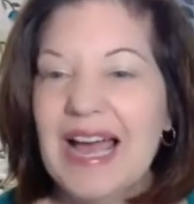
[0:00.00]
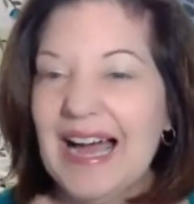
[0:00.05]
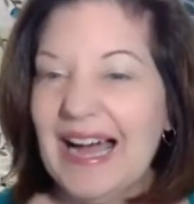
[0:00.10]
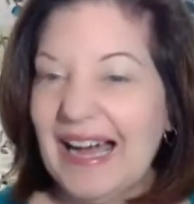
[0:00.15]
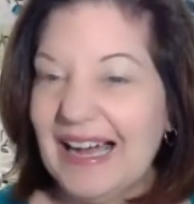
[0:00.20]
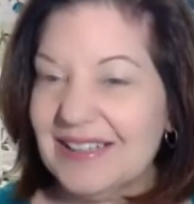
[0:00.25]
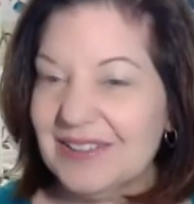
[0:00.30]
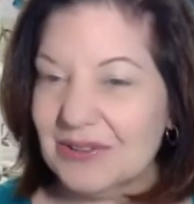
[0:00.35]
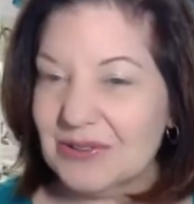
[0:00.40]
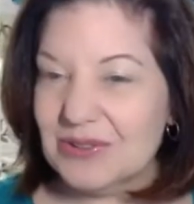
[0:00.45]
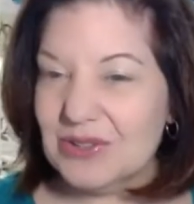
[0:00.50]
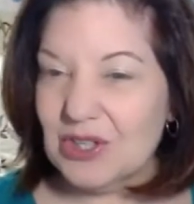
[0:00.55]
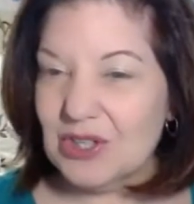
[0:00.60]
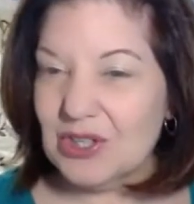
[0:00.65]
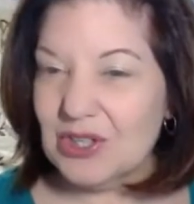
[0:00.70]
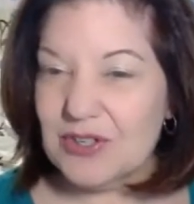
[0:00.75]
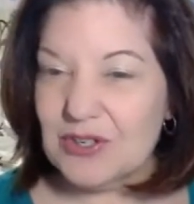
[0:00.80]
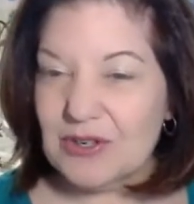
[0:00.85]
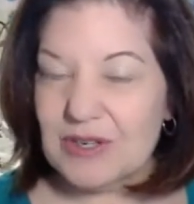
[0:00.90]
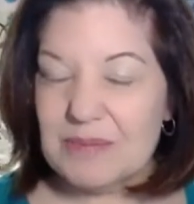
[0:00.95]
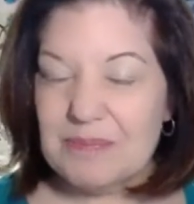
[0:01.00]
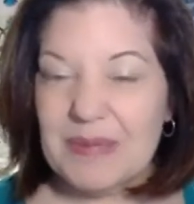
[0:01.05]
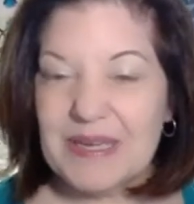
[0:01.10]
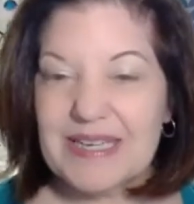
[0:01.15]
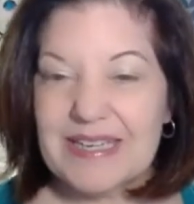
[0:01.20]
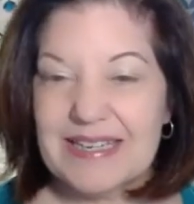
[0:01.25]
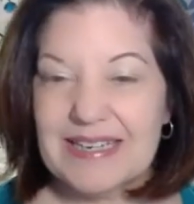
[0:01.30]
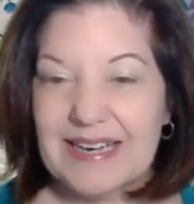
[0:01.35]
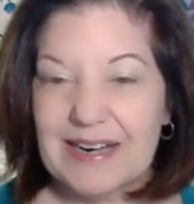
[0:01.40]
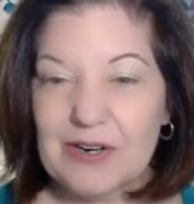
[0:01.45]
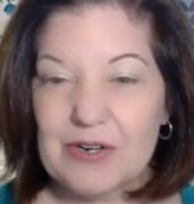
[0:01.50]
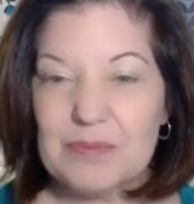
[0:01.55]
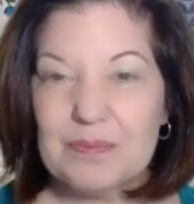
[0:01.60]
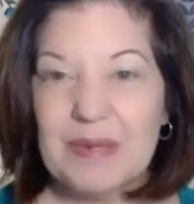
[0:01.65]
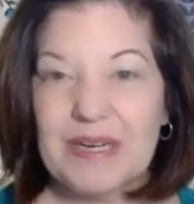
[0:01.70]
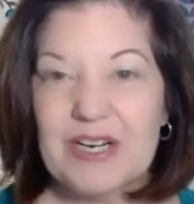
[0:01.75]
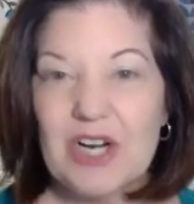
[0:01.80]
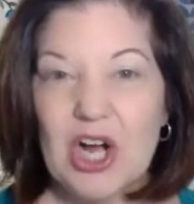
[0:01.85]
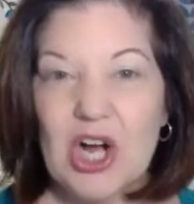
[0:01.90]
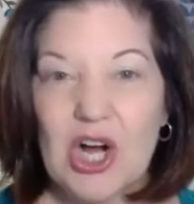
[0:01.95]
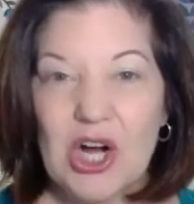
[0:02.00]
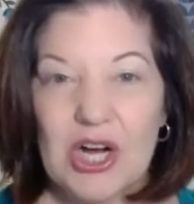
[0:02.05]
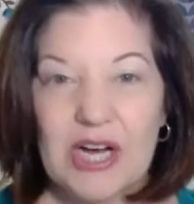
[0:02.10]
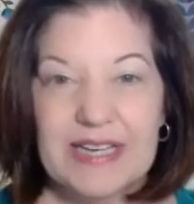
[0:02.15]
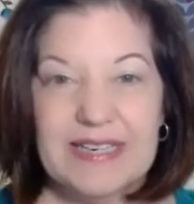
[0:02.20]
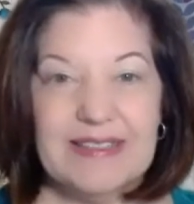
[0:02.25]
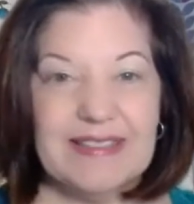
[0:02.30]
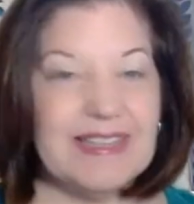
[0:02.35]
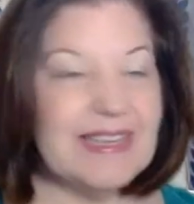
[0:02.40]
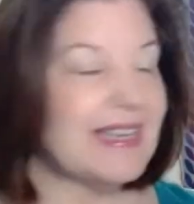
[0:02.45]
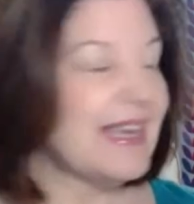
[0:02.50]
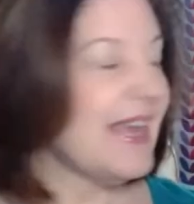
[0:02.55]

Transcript: I don't know if you can pick it out, but on the